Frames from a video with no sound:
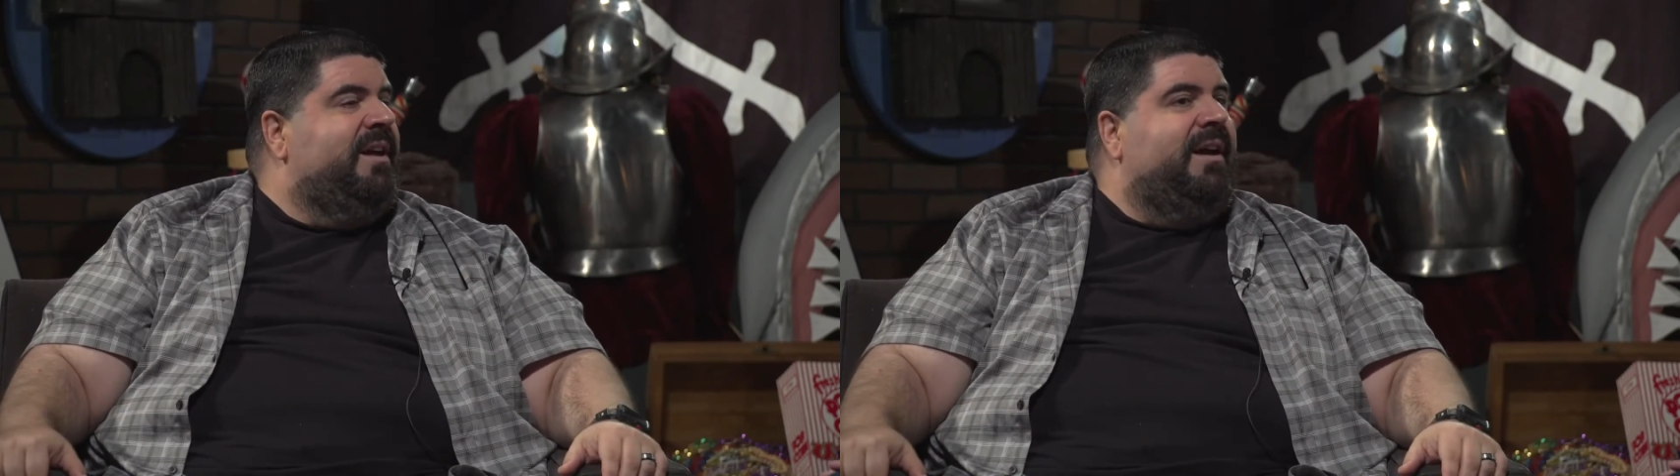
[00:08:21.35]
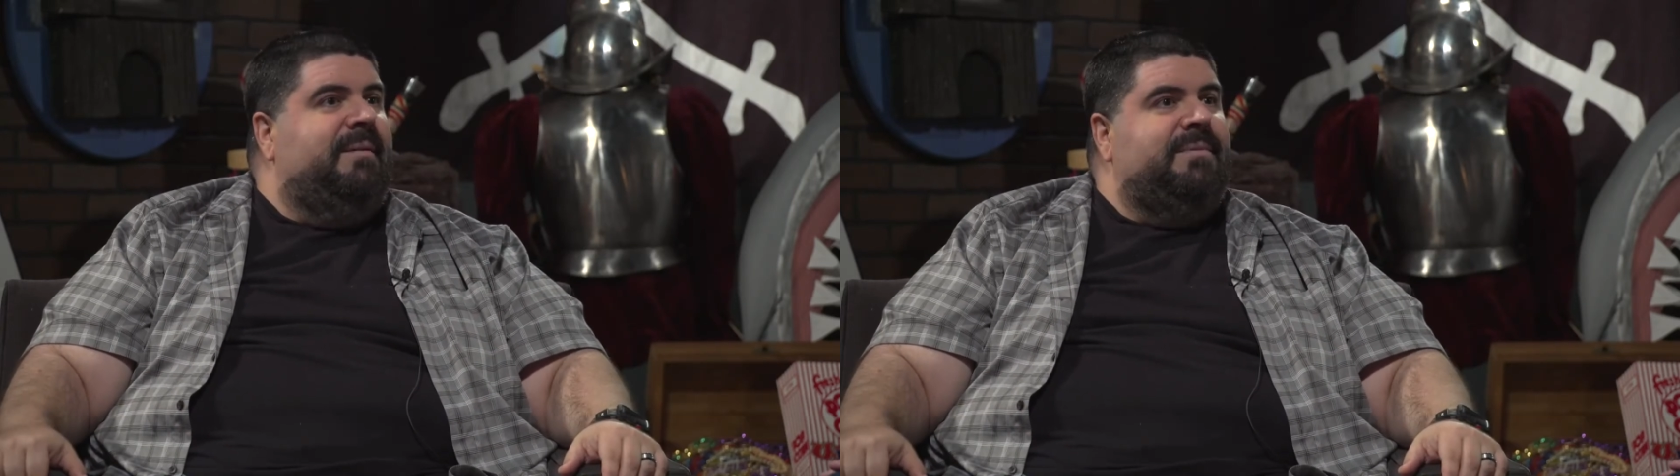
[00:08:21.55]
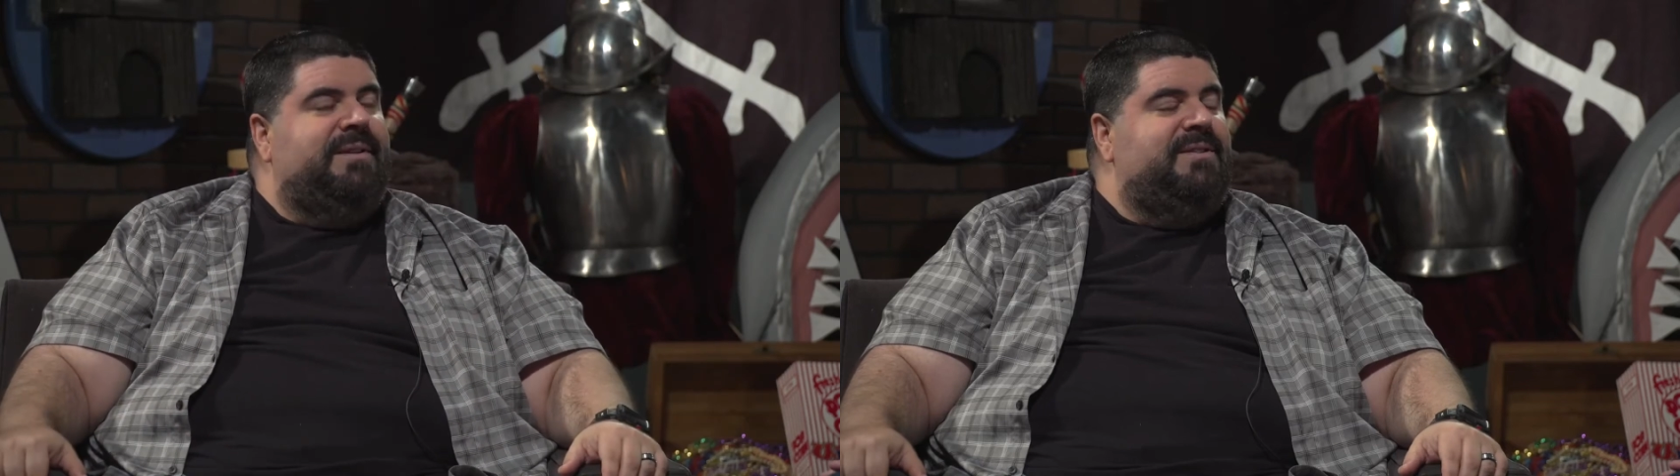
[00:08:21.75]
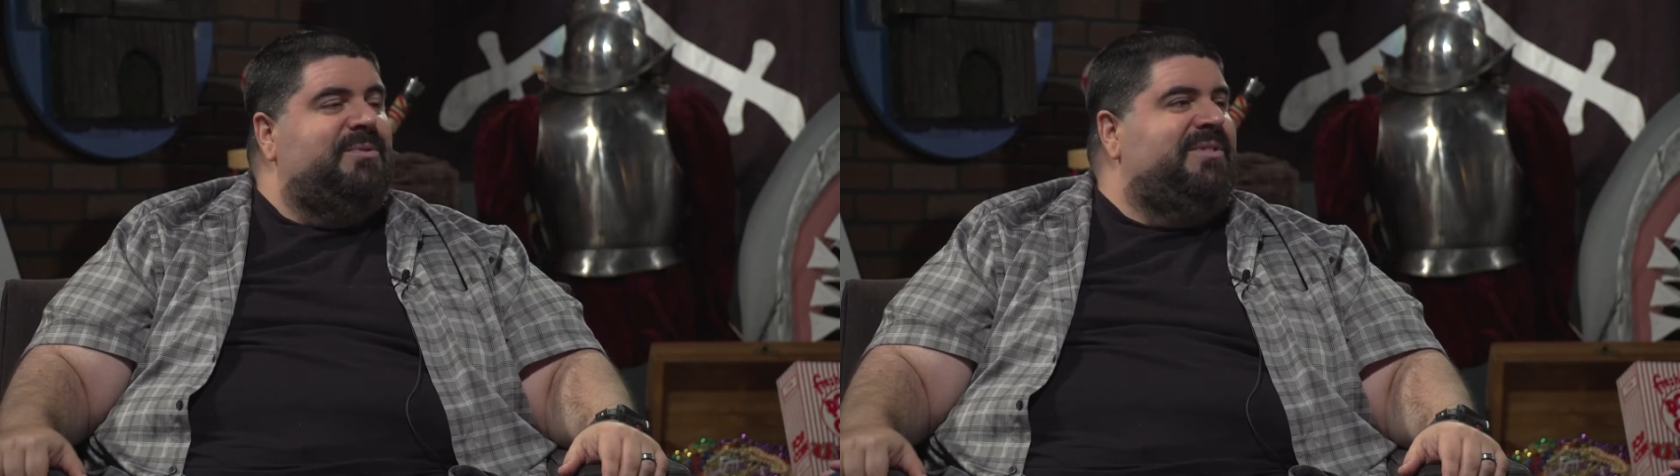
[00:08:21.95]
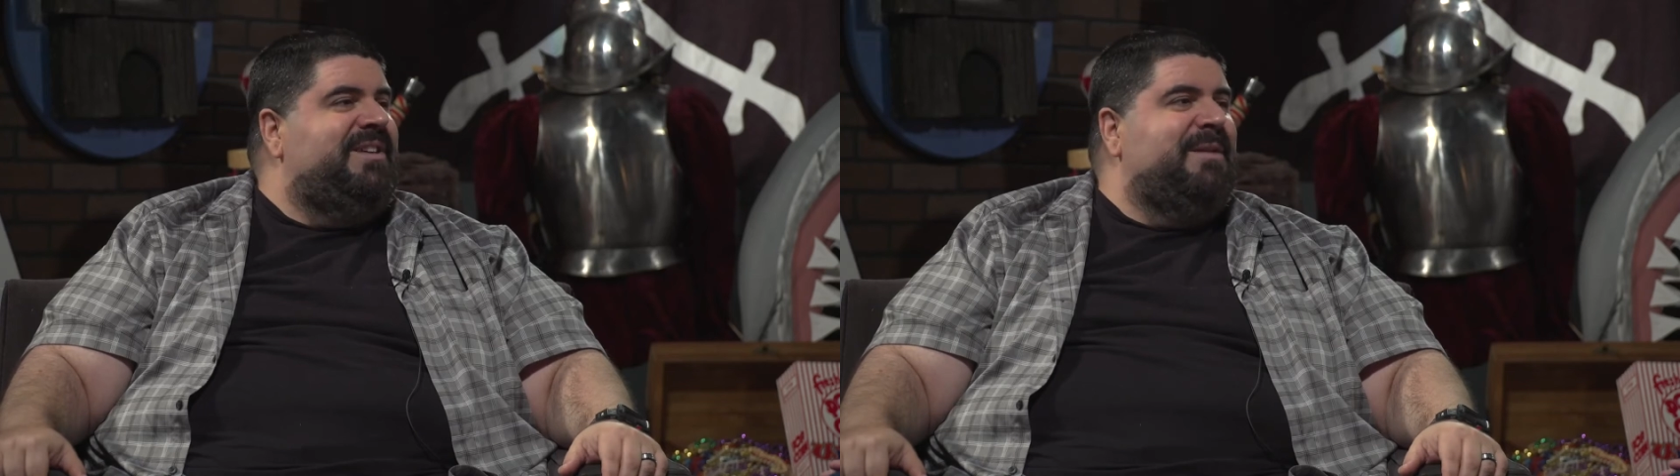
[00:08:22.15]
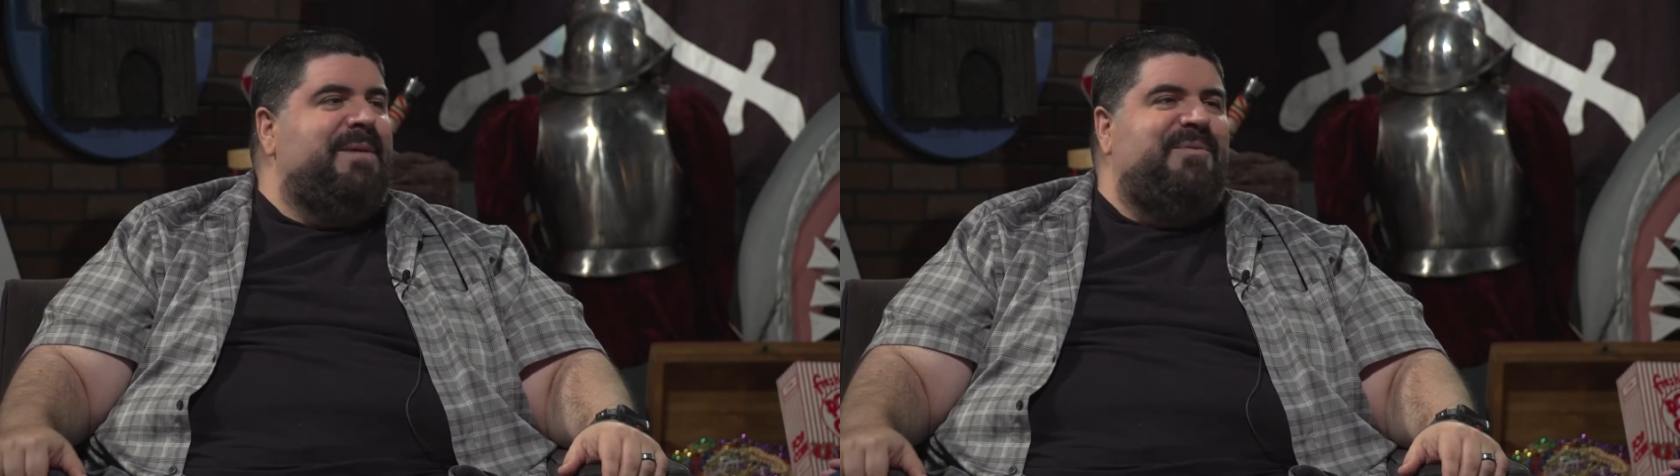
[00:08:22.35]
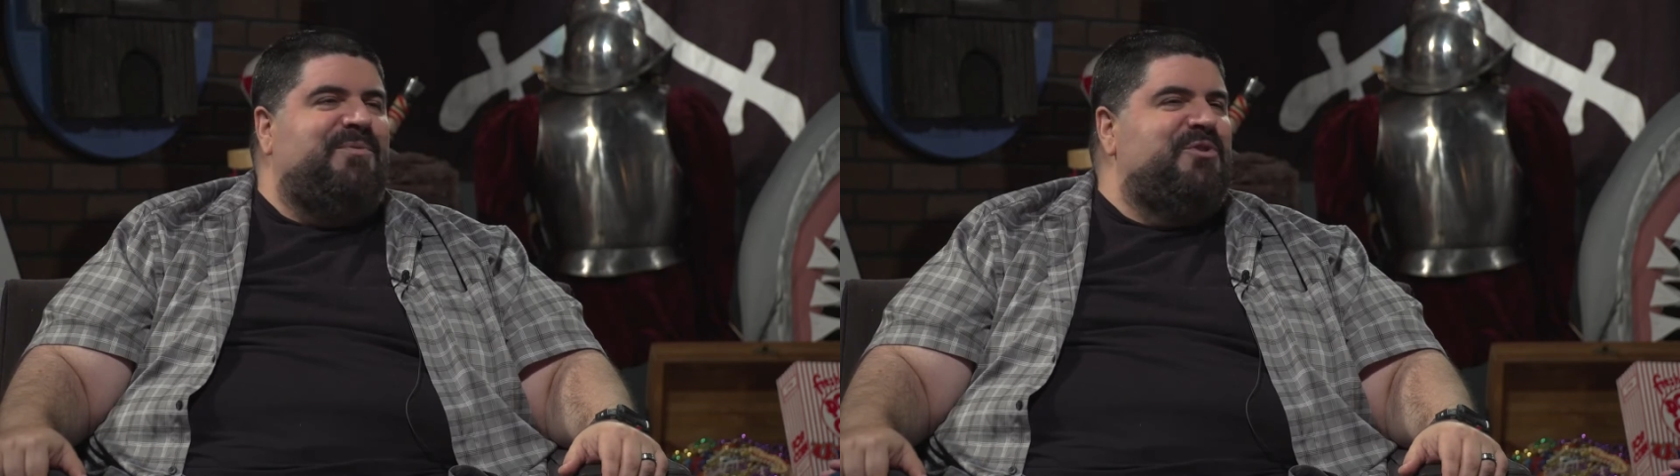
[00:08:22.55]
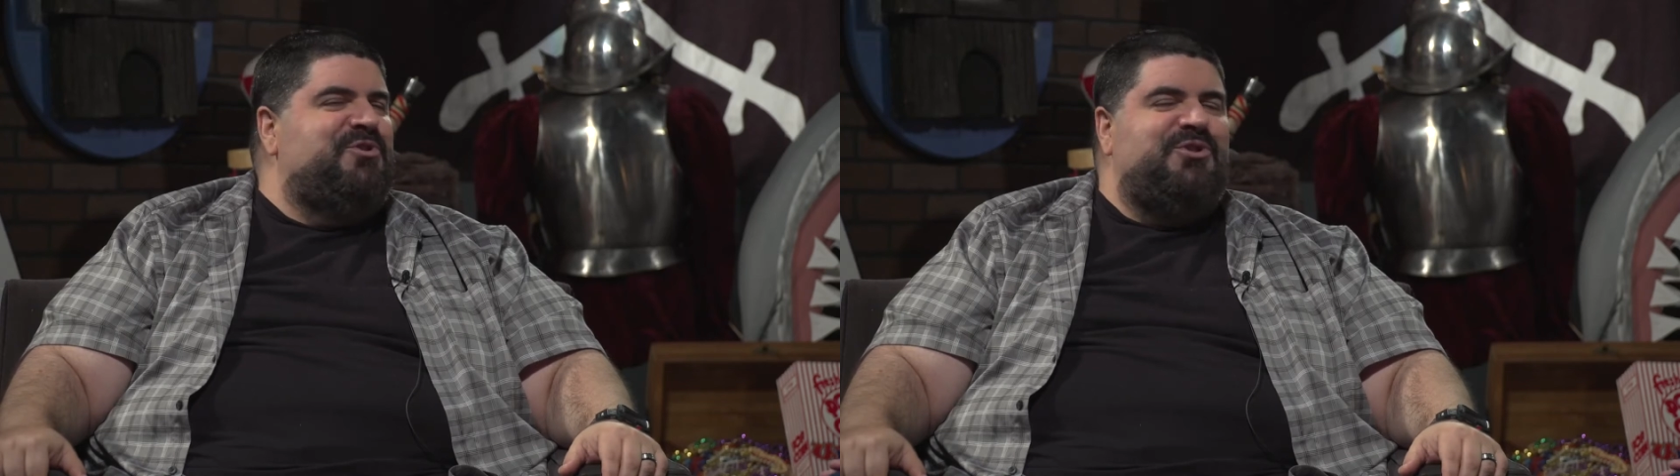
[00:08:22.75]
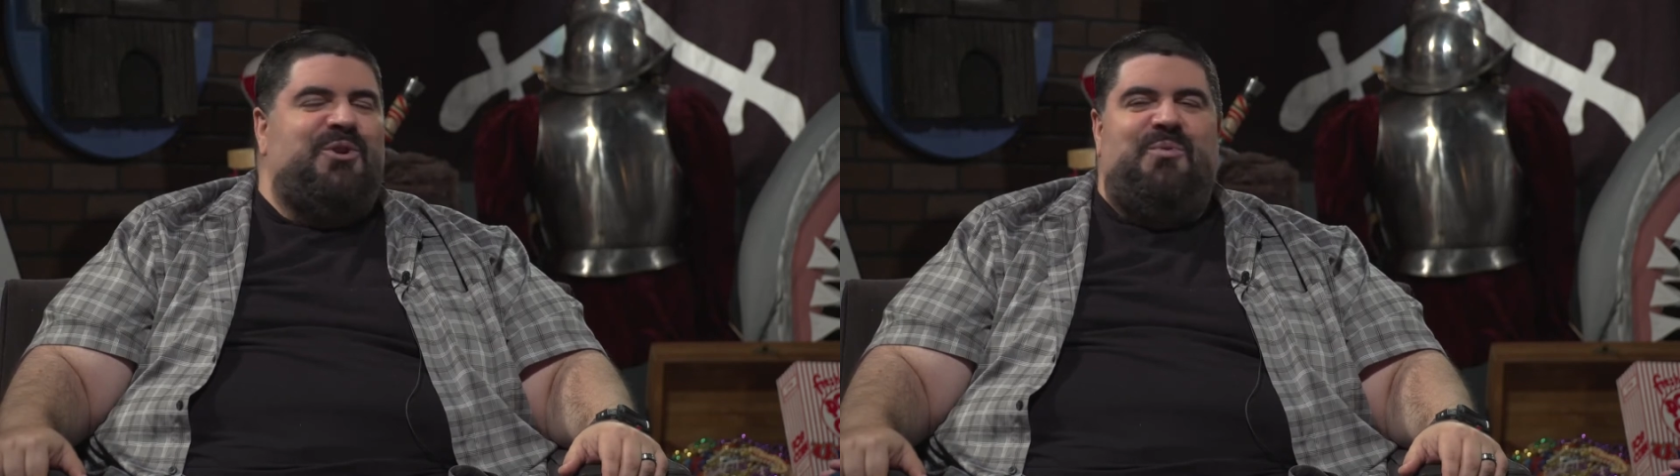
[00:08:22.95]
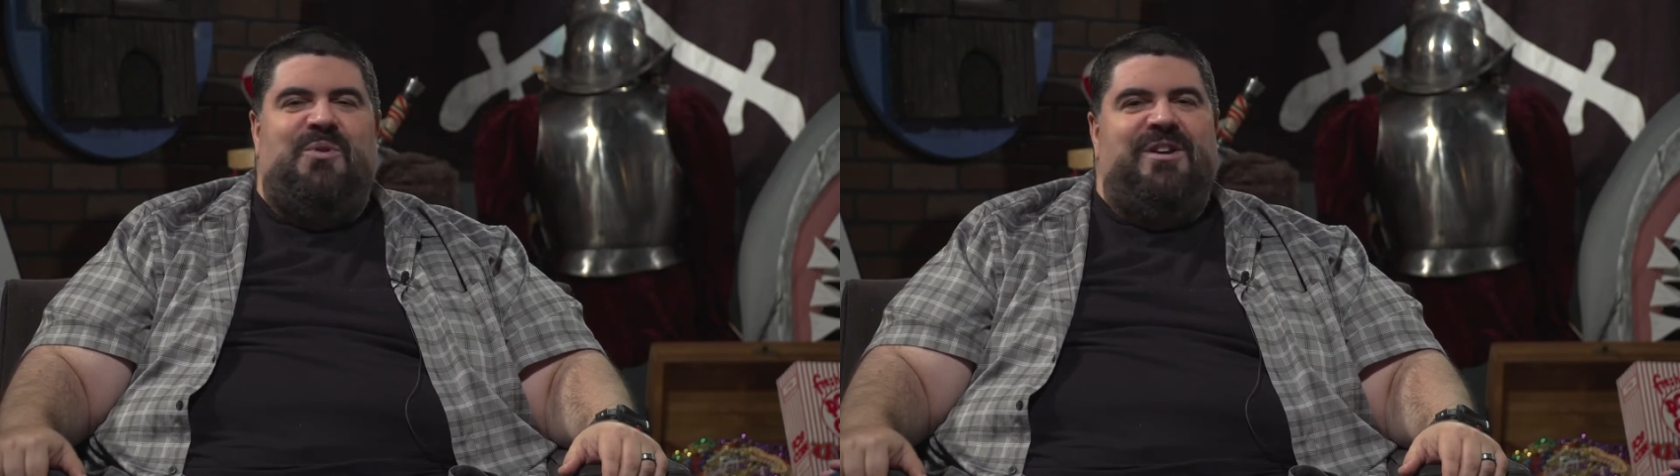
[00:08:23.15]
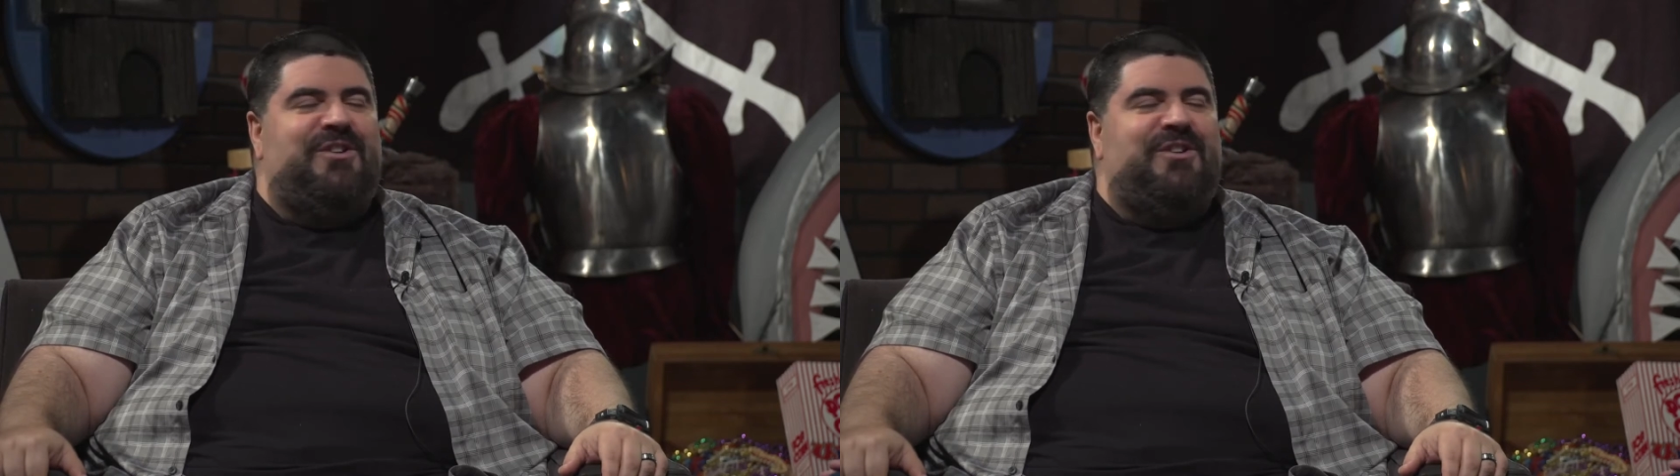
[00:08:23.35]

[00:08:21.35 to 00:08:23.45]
I'm going to do a thing. And my first show, what a